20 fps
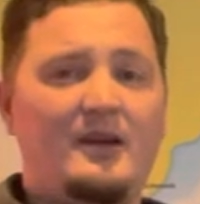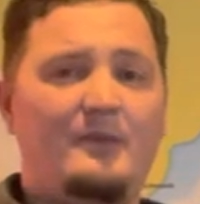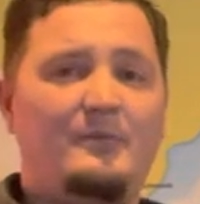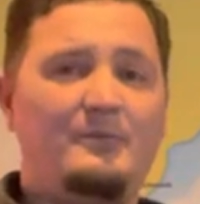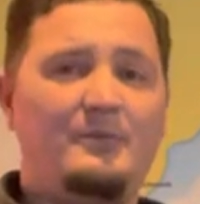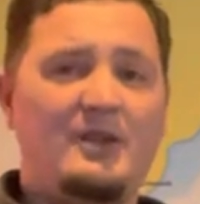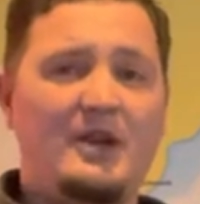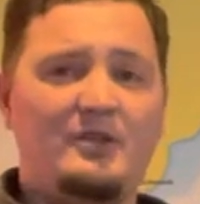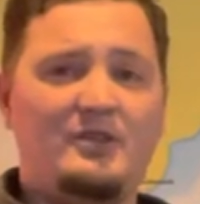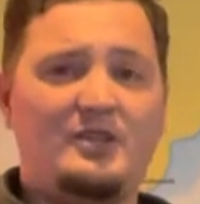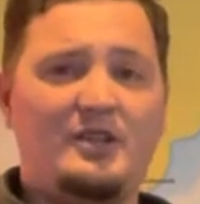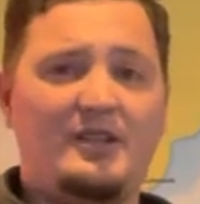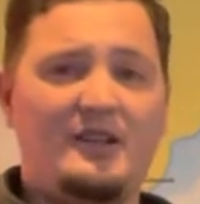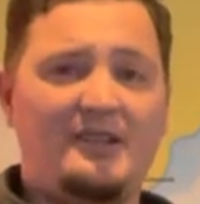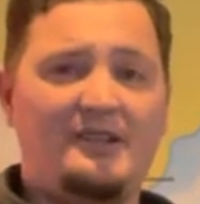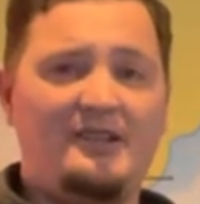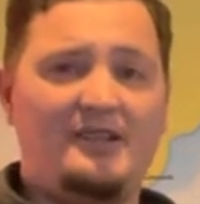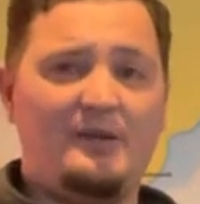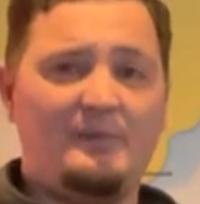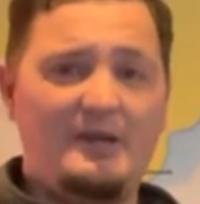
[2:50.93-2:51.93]
um, plow
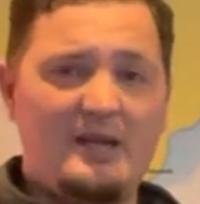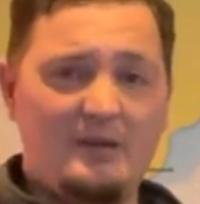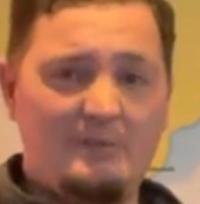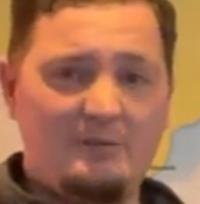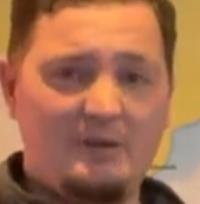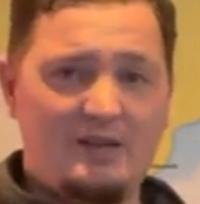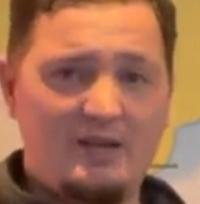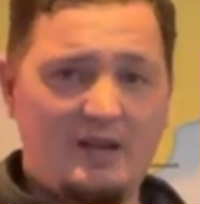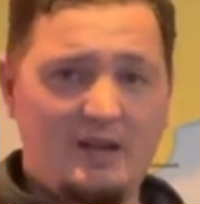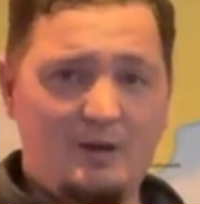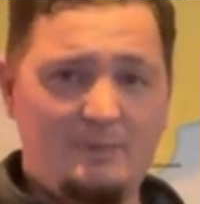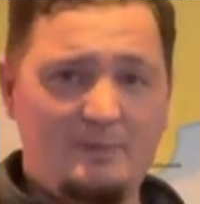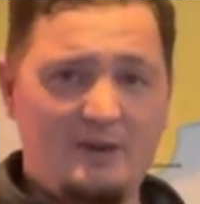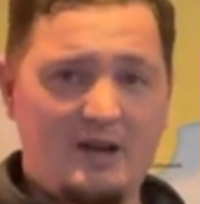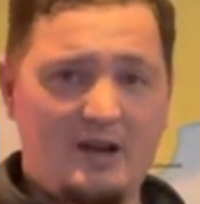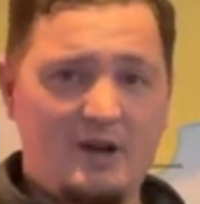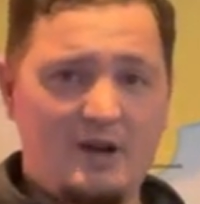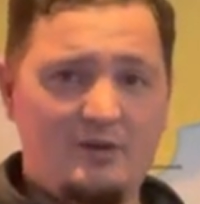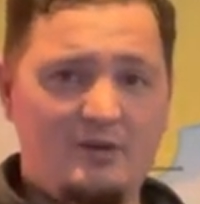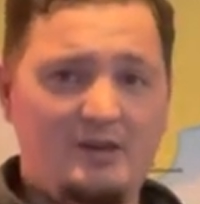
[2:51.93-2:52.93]
trucks. He'll be able to help
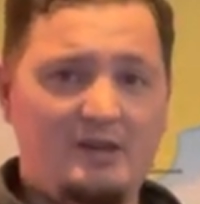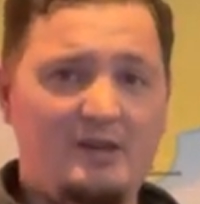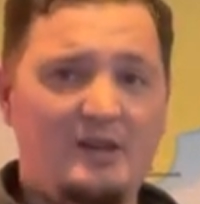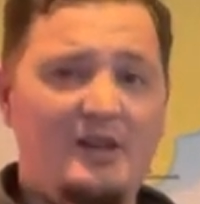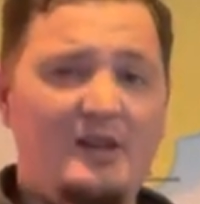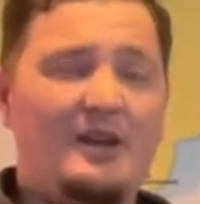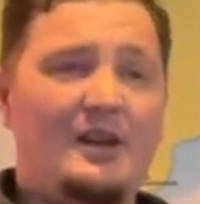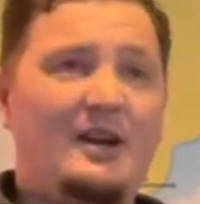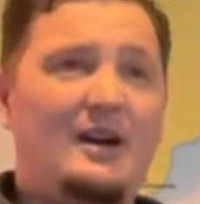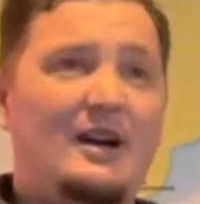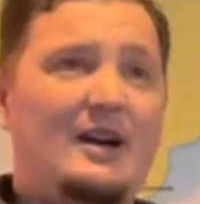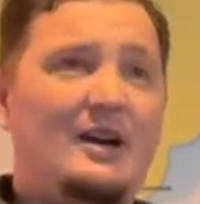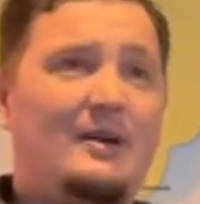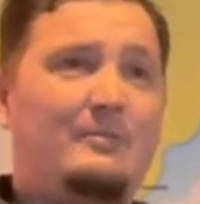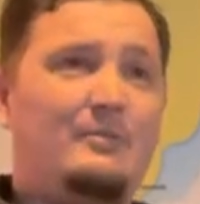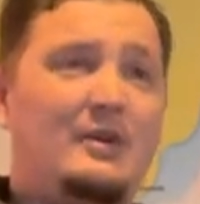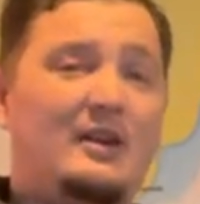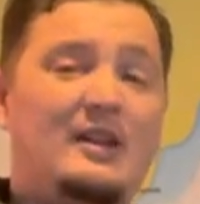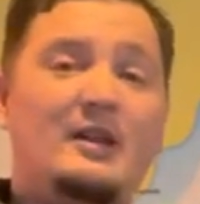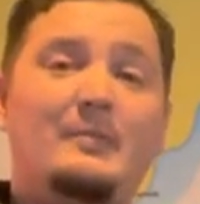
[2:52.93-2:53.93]
you out.
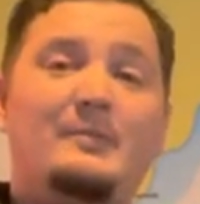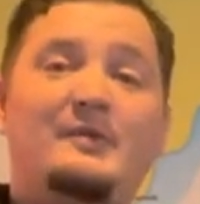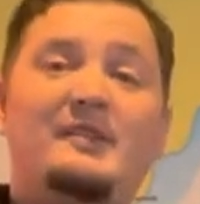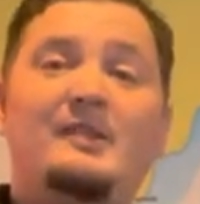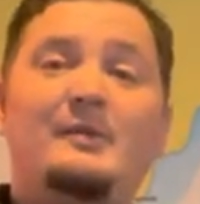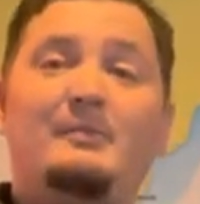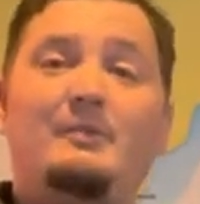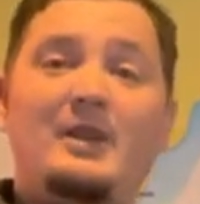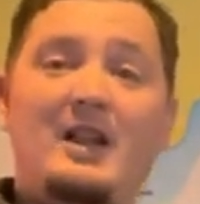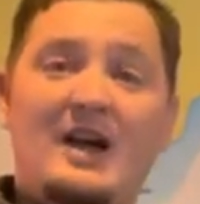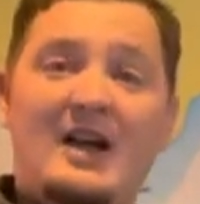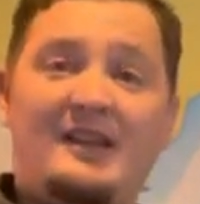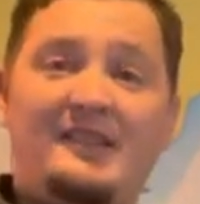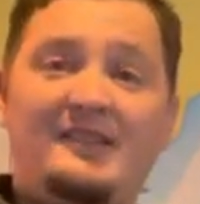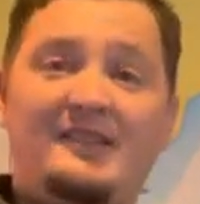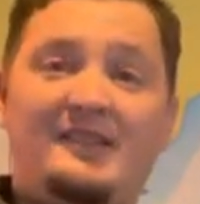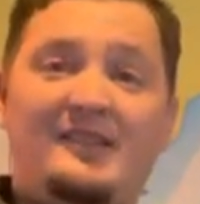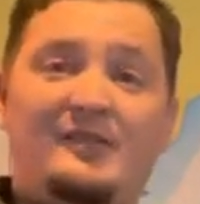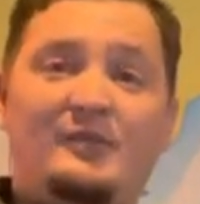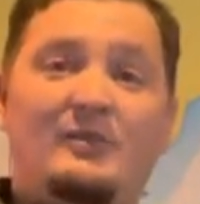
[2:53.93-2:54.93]
Uh, bring up some
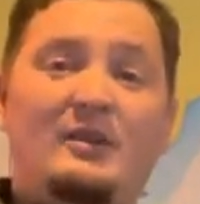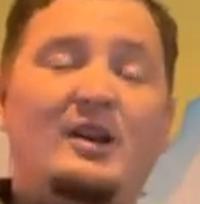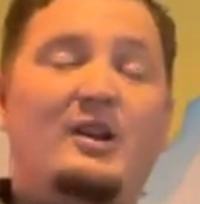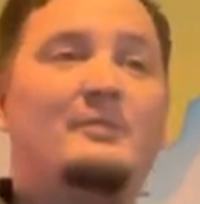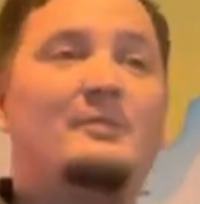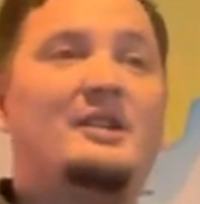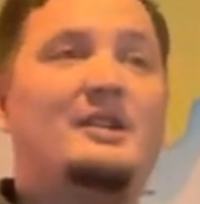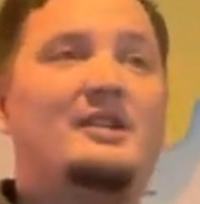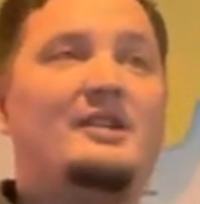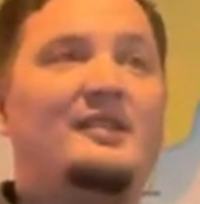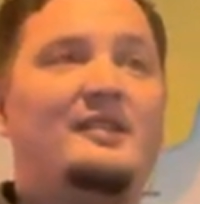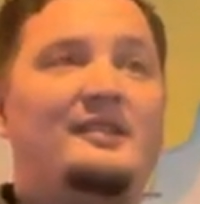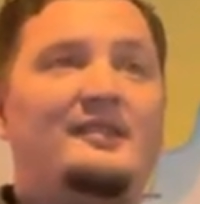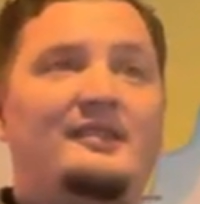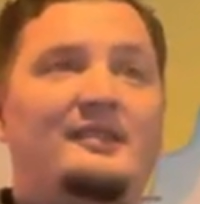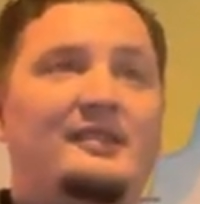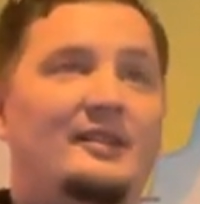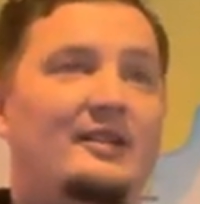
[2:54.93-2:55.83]
blocks as well because